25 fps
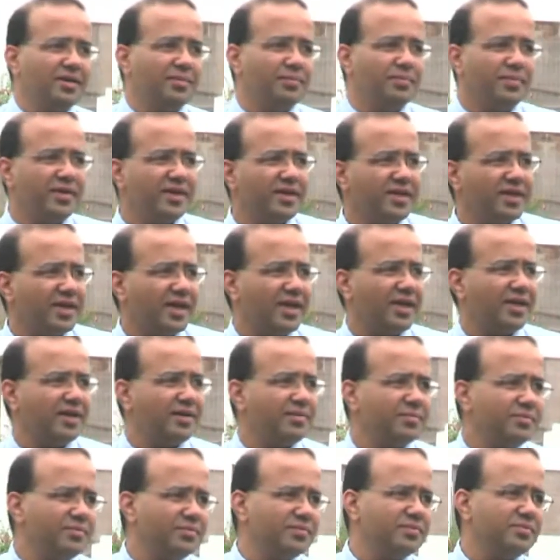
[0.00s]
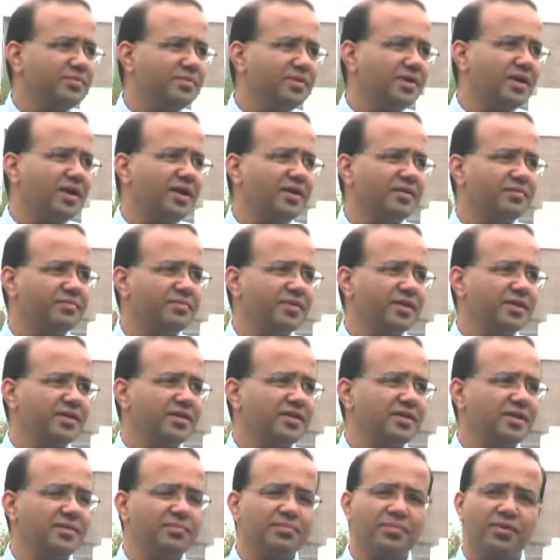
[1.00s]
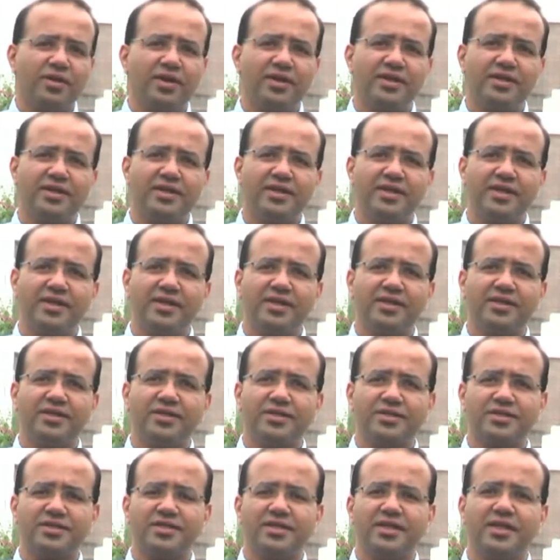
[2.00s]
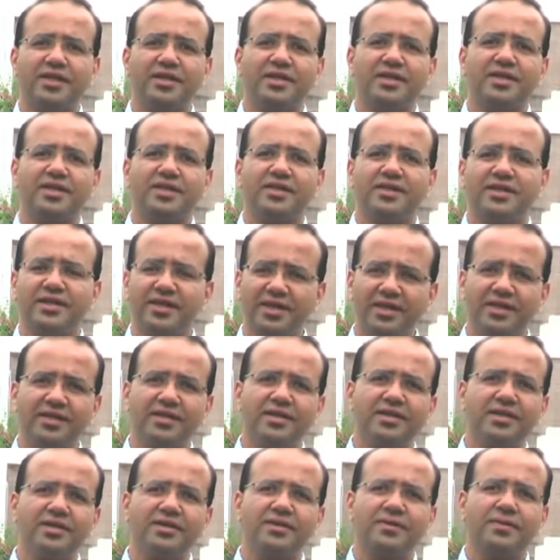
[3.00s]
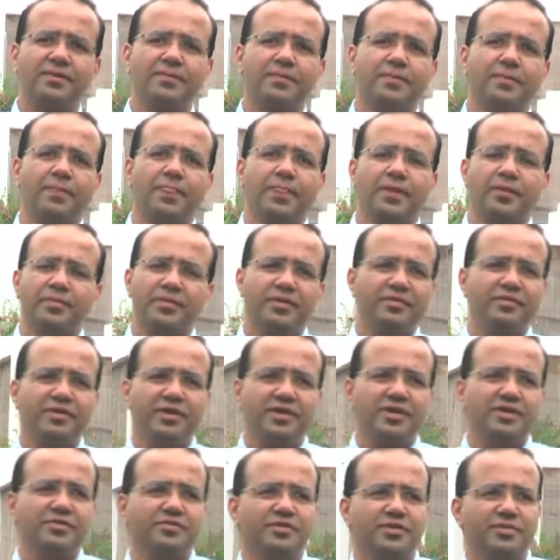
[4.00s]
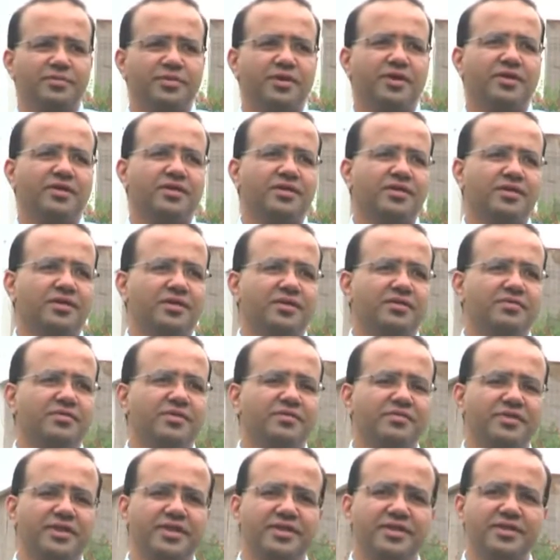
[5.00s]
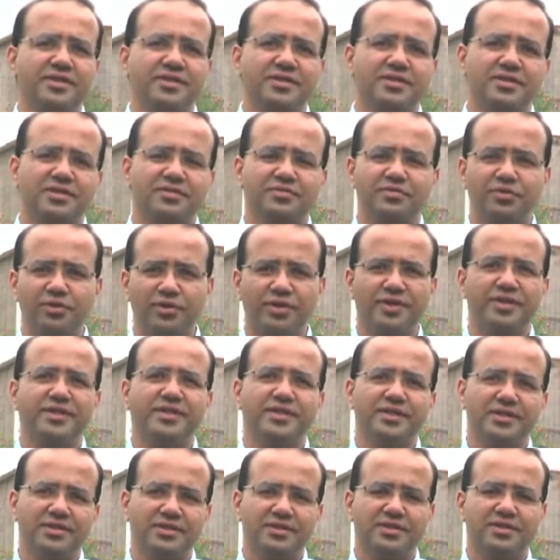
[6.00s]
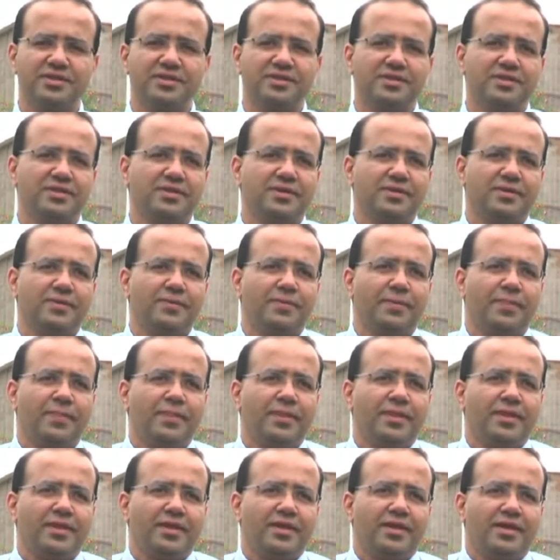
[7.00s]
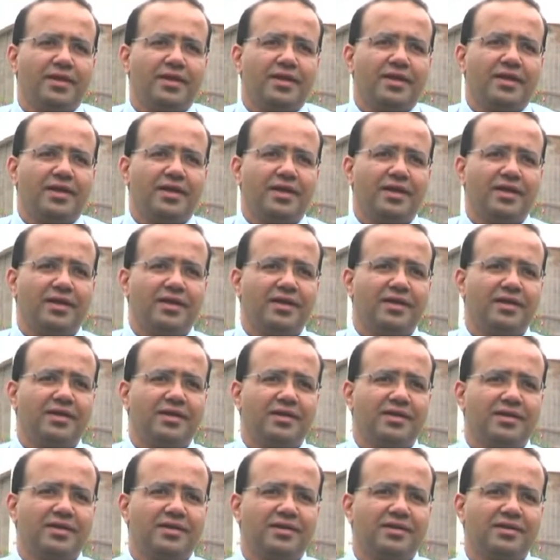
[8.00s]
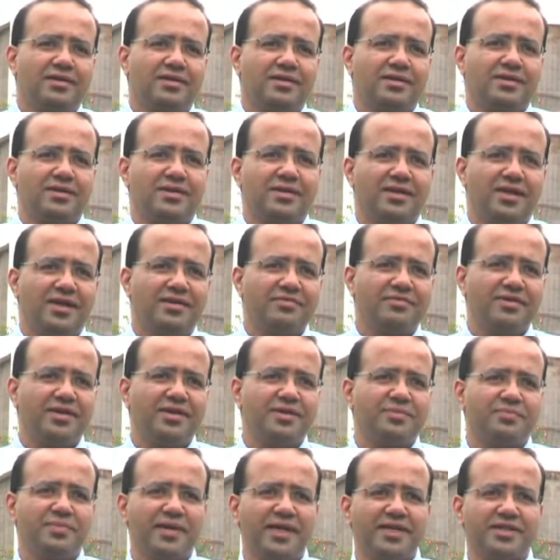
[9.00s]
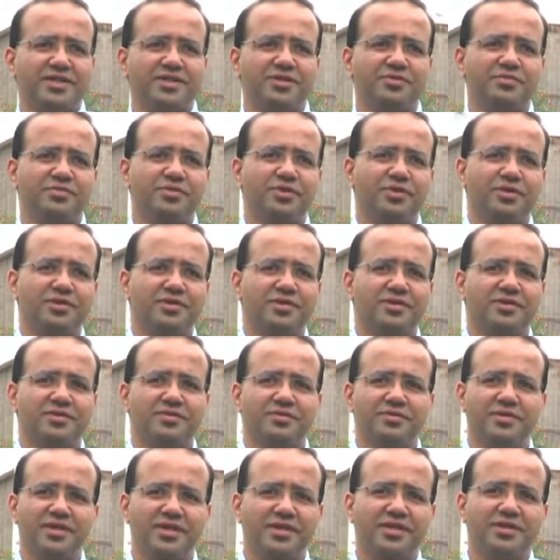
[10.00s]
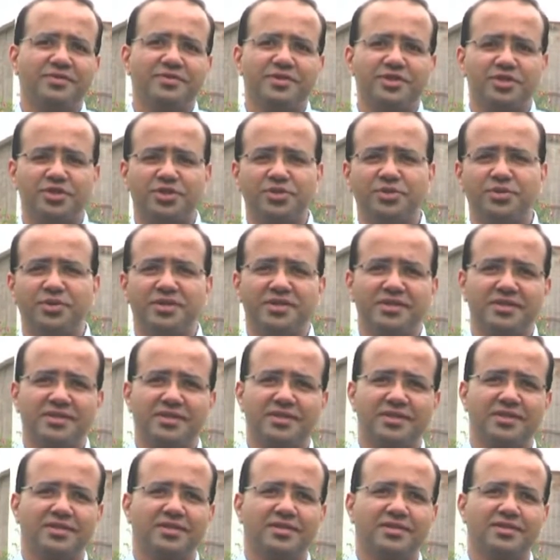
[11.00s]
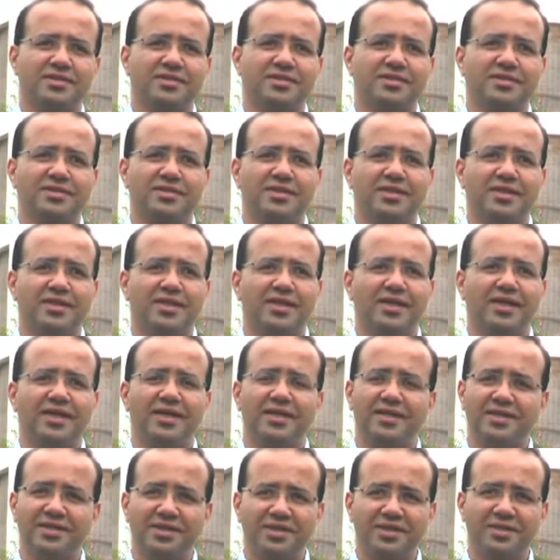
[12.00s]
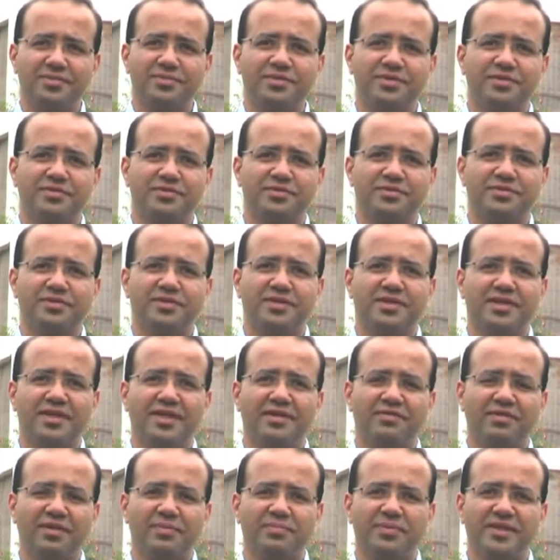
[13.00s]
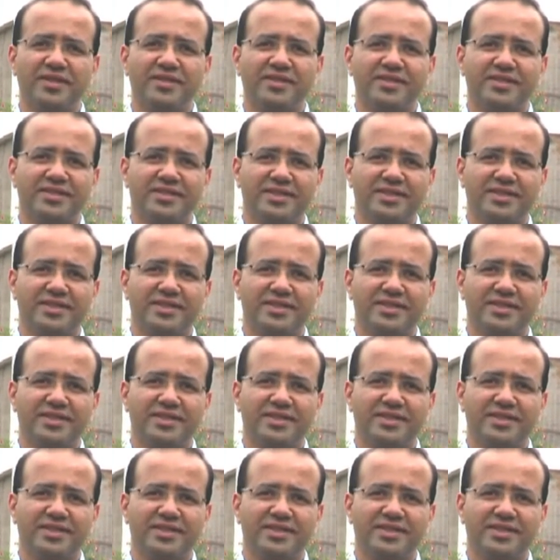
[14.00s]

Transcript: I've been employed in India, in Australia, and in England. Been working for about 14 years. And I find a passion for working with students and in terms of developing their